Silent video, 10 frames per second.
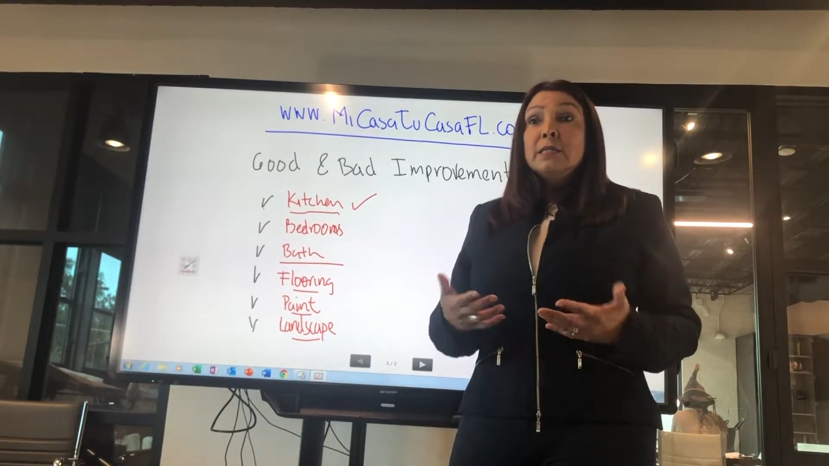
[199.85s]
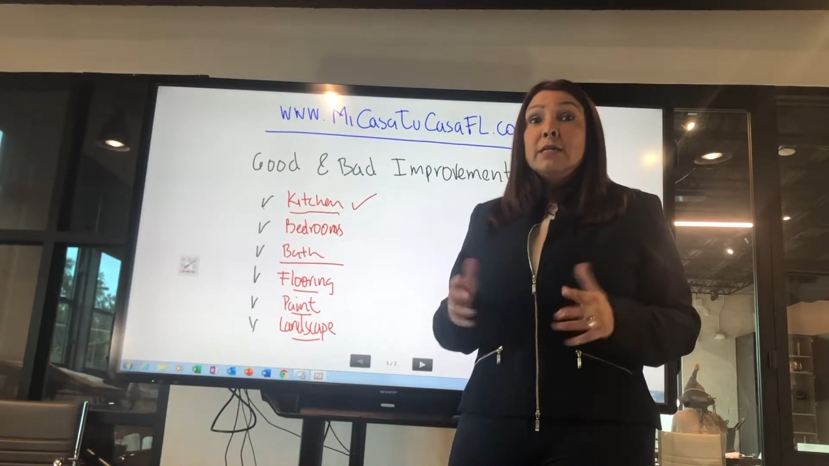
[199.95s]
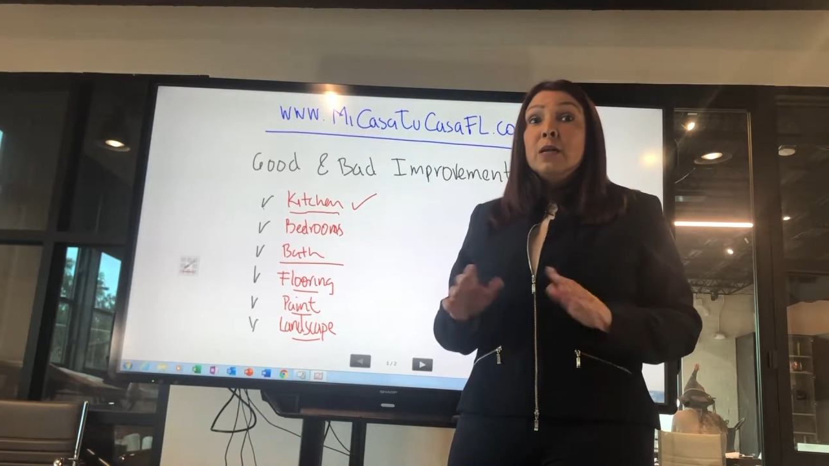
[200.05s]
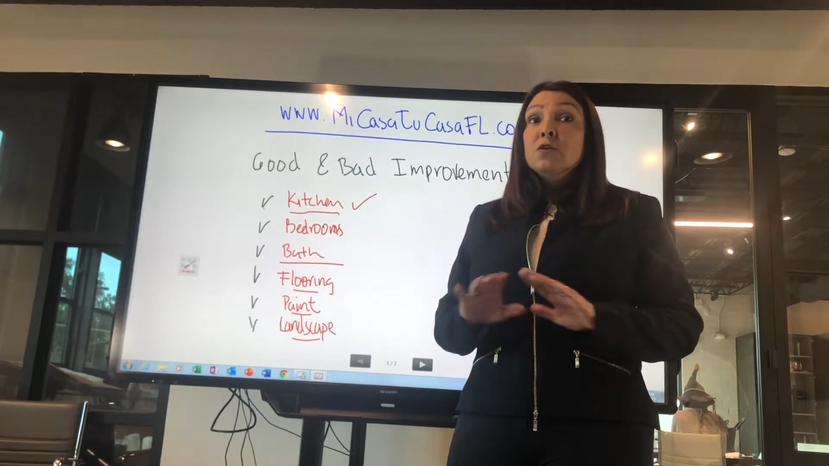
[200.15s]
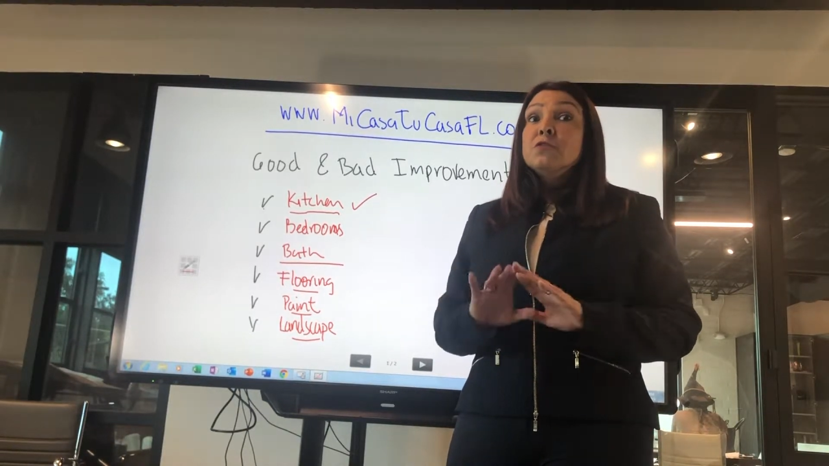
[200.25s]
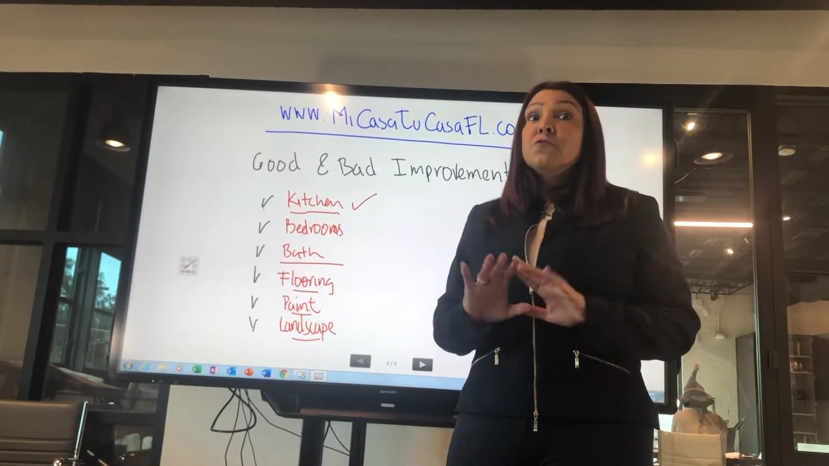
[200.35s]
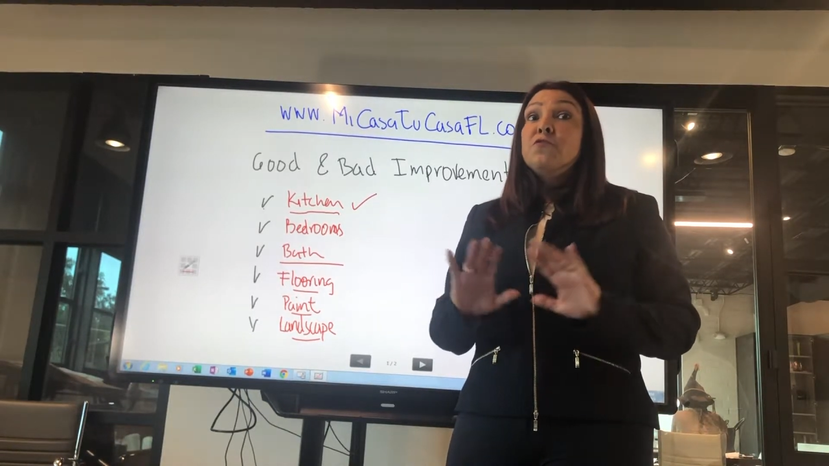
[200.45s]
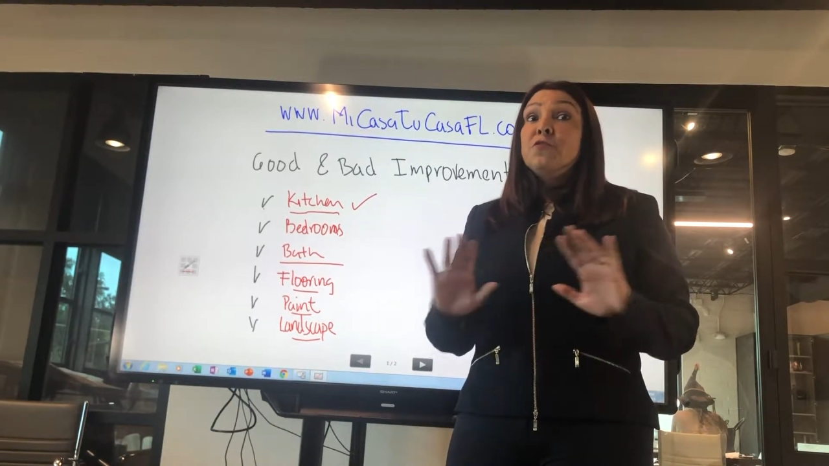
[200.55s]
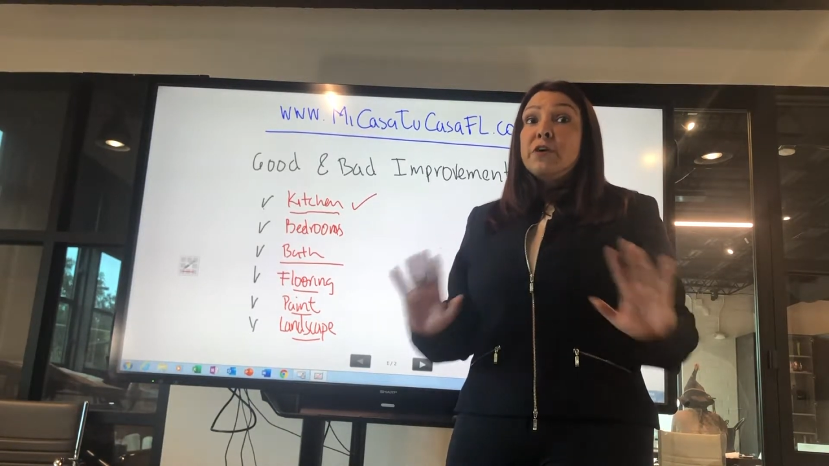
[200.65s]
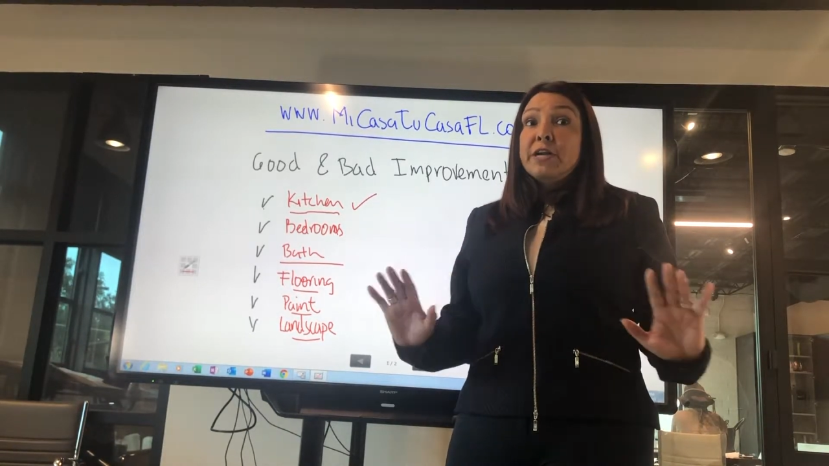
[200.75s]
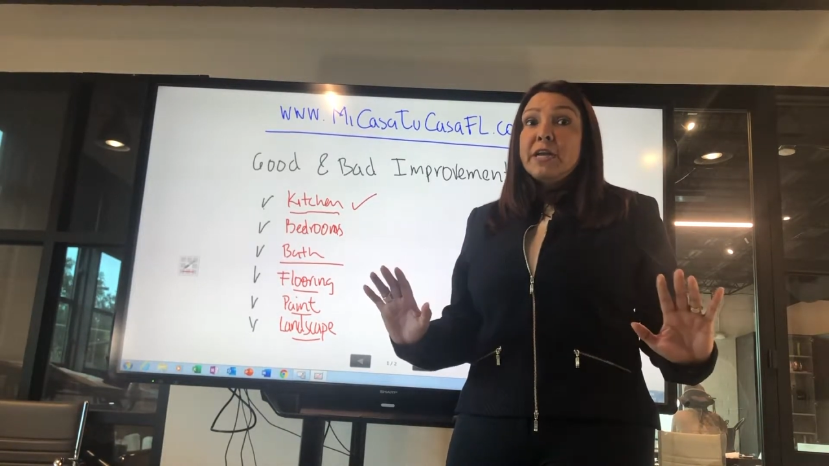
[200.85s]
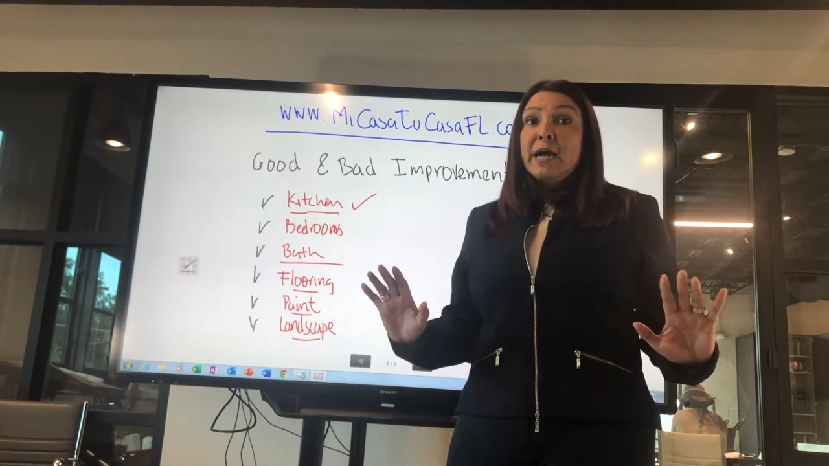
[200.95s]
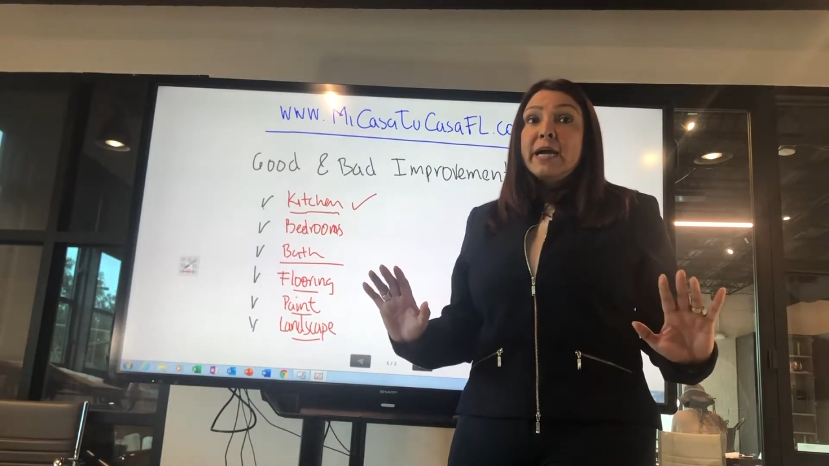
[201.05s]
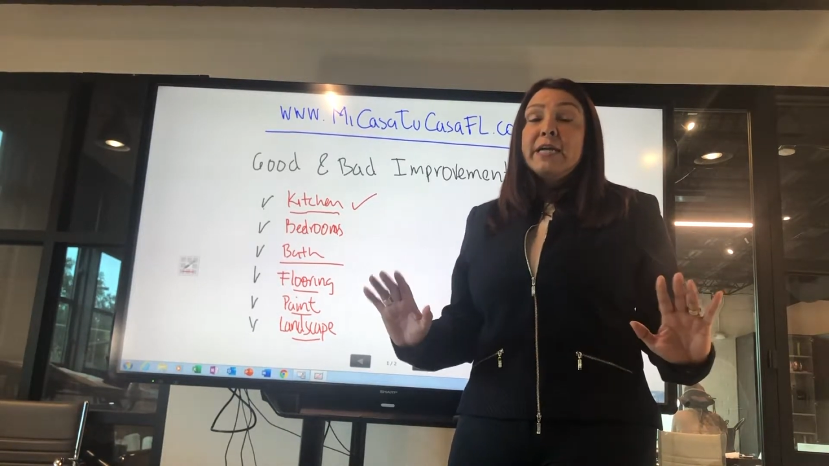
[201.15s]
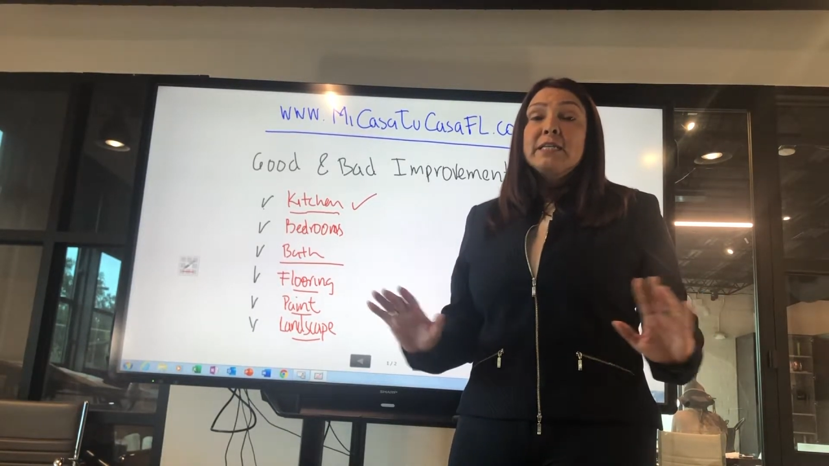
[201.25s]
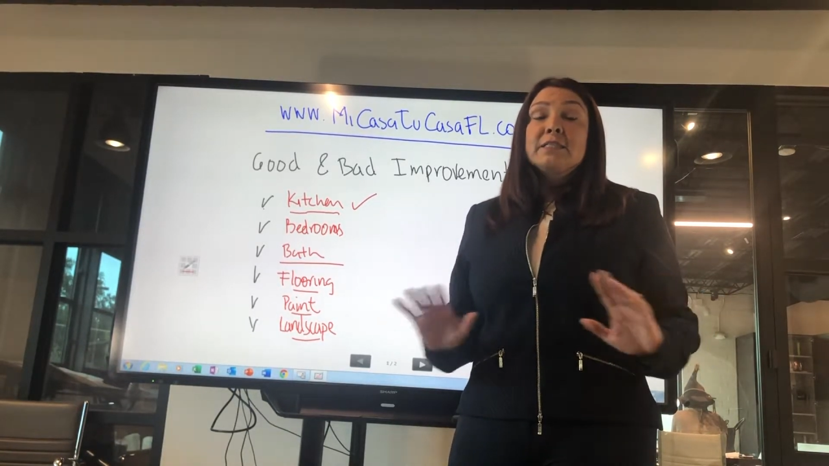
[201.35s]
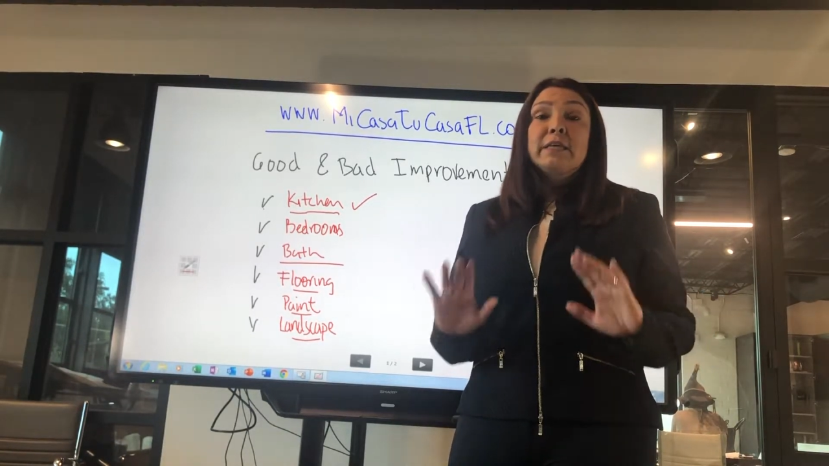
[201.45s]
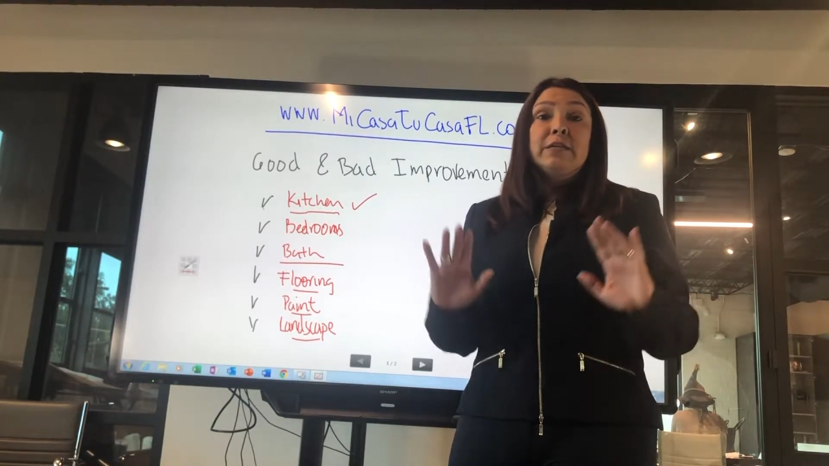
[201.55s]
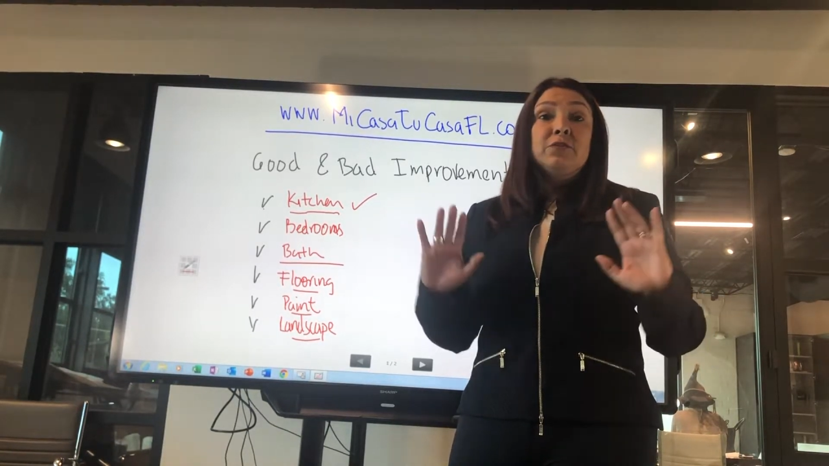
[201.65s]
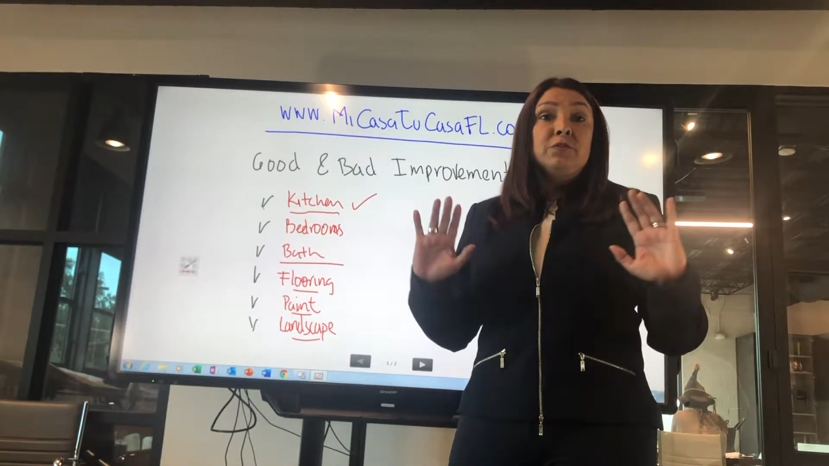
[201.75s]
that looks very nice,
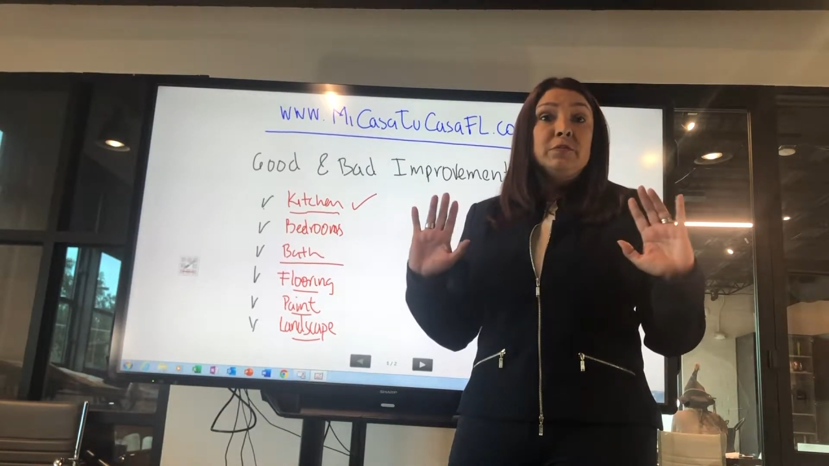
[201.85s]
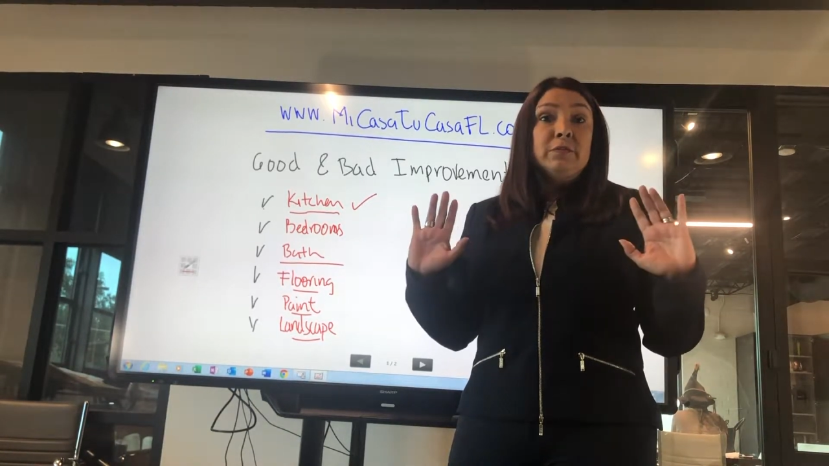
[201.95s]
they